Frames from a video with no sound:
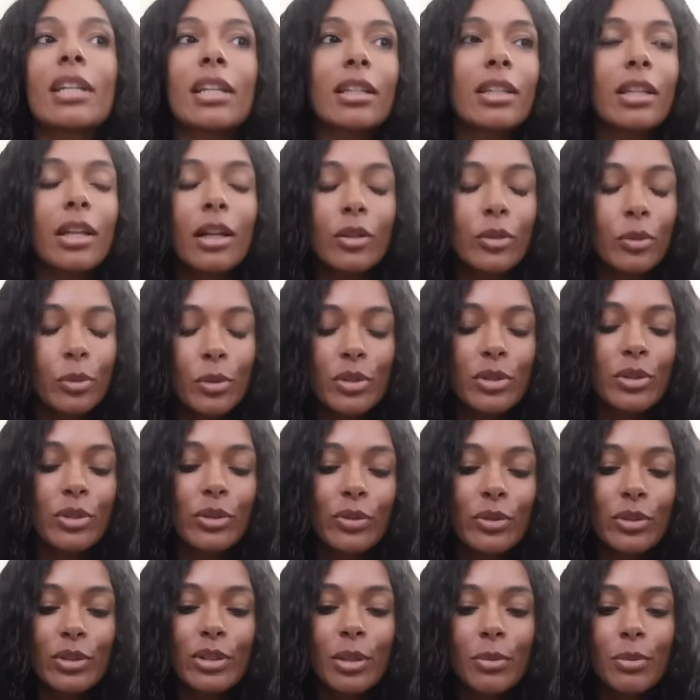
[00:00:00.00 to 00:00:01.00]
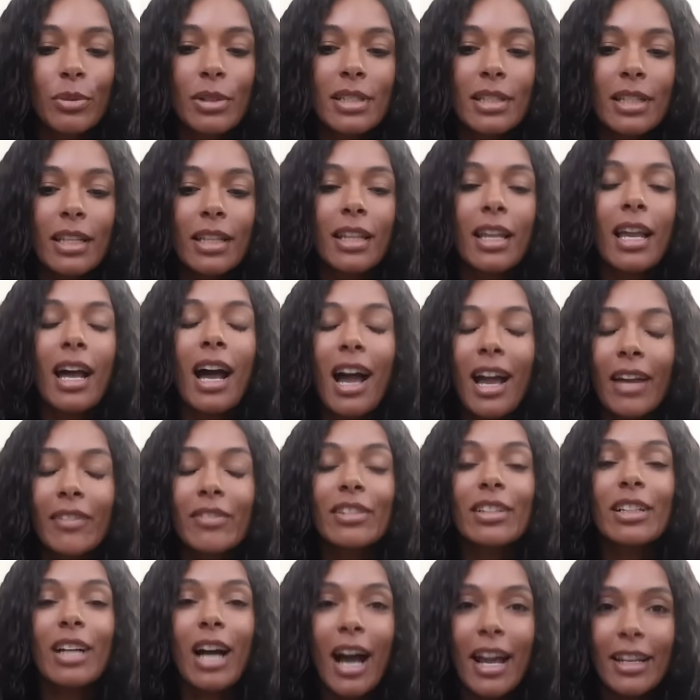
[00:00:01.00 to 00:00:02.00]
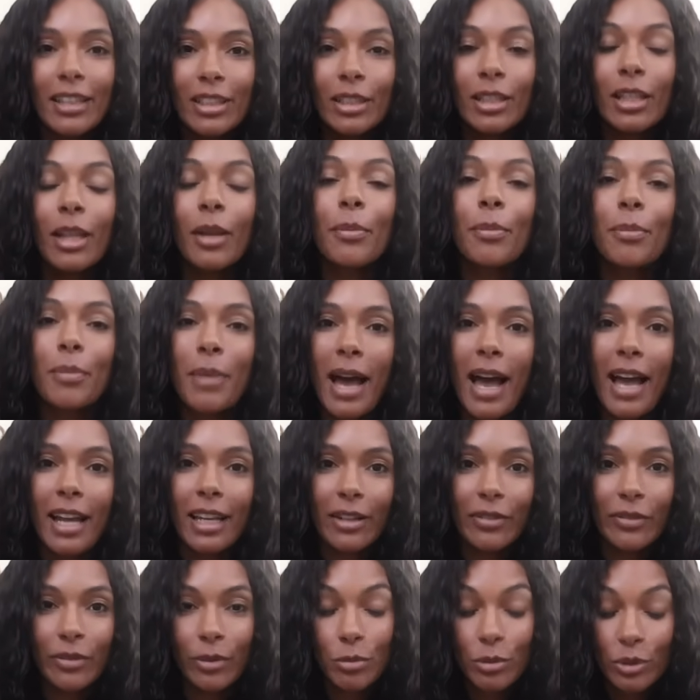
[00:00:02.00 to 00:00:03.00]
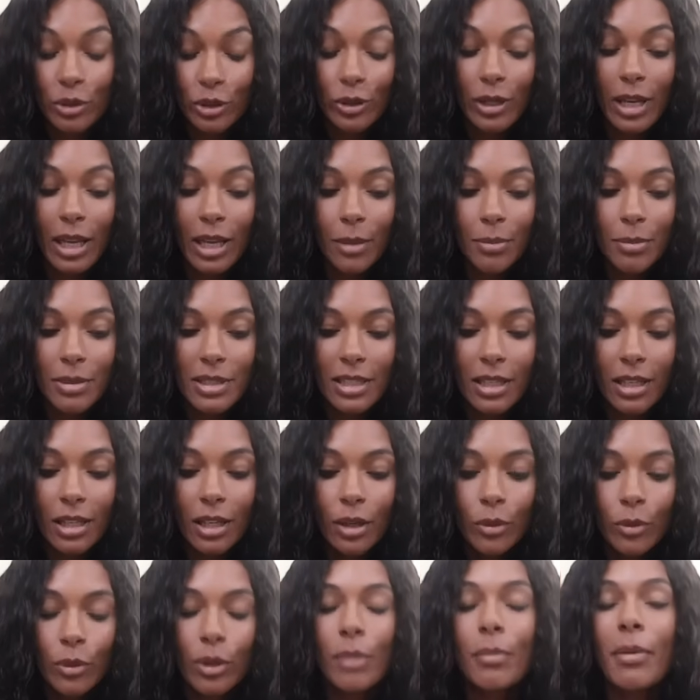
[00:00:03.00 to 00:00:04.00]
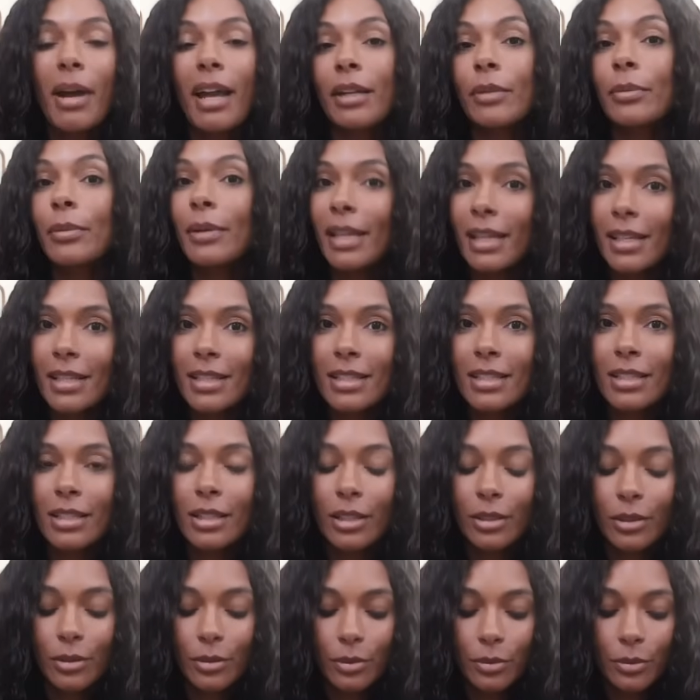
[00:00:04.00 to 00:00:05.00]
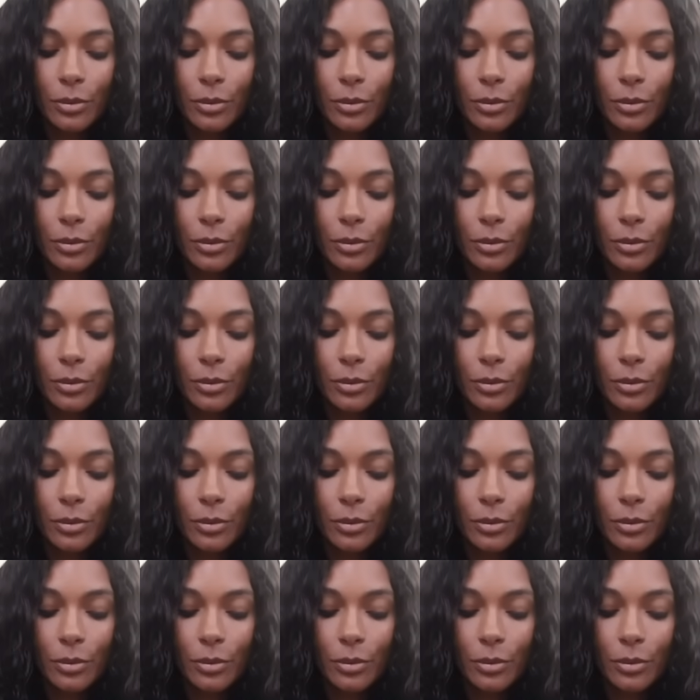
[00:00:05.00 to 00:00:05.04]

like a tongue twister for some reason. I've gotten back from trips where my wrist